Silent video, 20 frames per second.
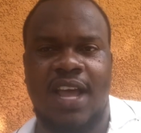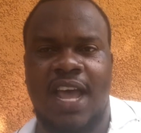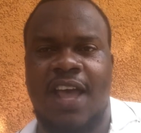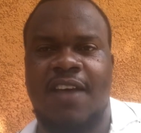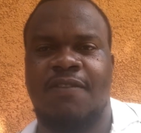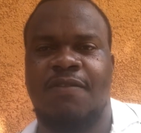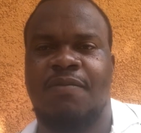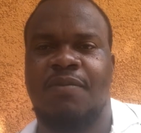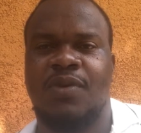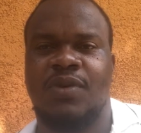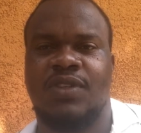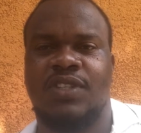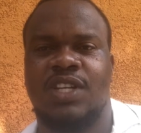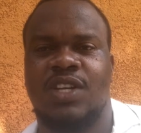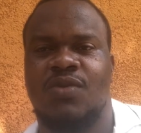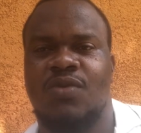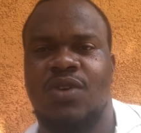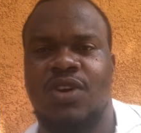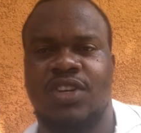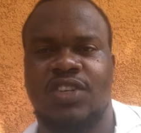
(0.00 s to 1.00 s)
I've
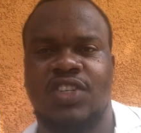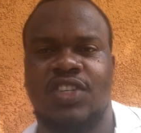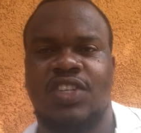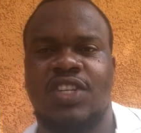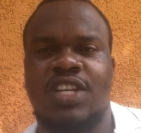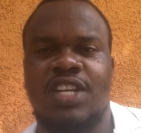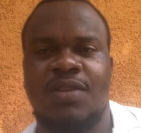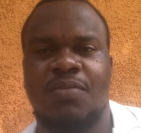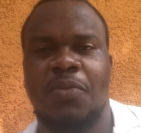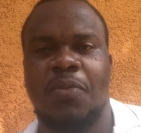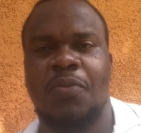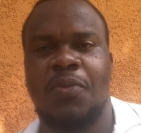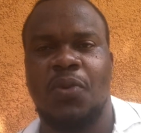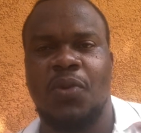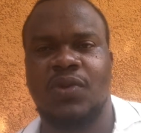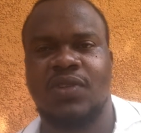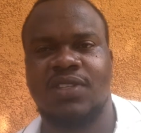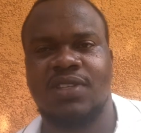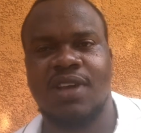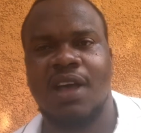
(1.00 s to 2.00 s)
posted worksheet and
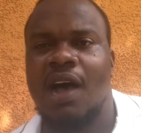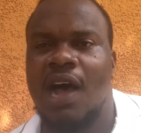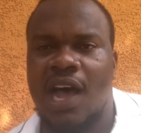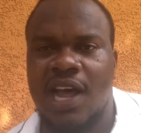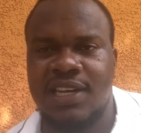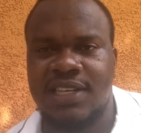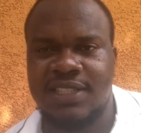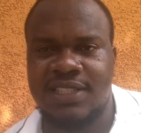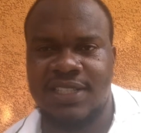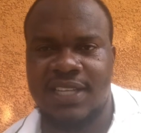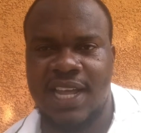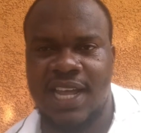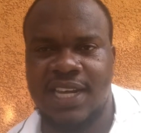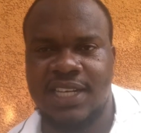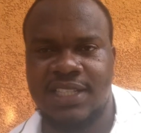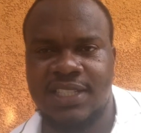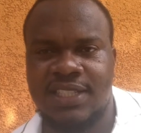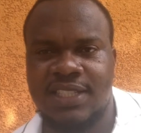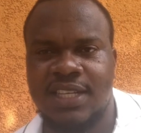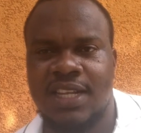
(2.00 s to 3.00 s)
post
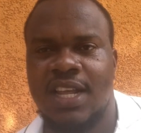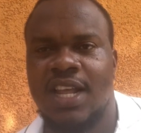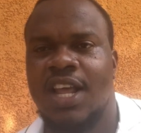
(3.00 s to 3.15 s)
content,